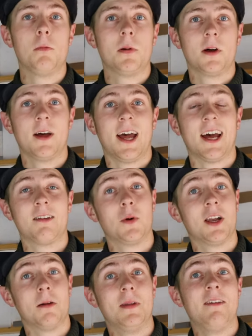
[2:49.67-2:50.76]
Roper, and
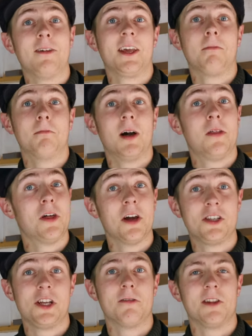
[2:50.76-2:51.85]
when I'm leaving my
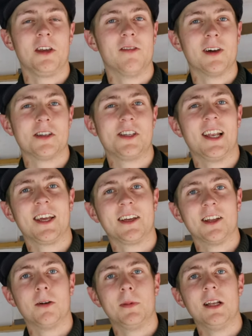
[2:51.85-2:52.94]
third year at the University of
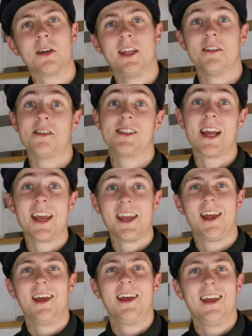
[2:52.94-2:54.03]
Lincoln, I'll be looking to
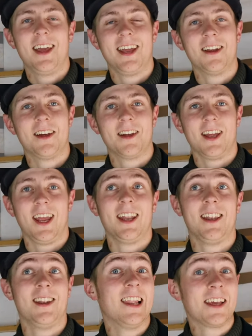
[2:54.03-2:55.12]
stay
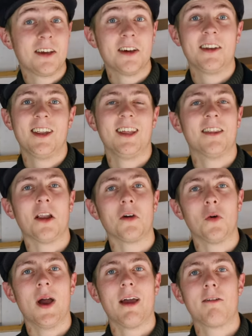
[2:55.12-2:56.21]
in Lincoln, in the
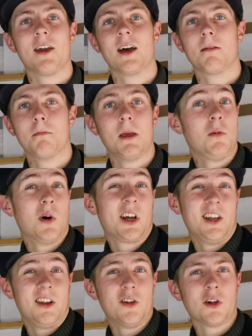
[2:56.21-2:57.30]
local area, maybe
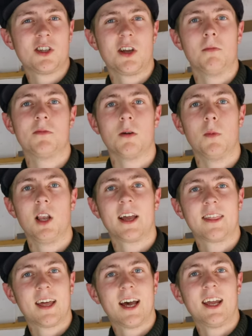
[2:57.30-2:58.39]
working in Nottingham, somewhere
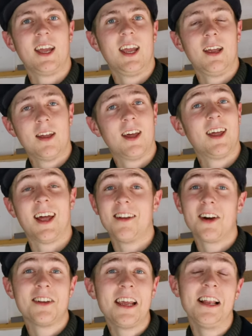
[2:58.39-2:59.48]
like that, and
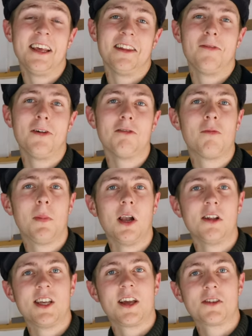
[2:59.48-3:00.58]
ideally in the field of
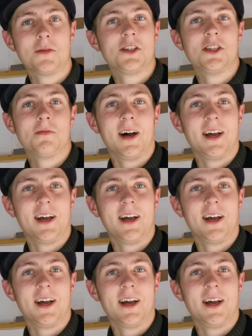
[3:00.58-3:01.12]
politics, which is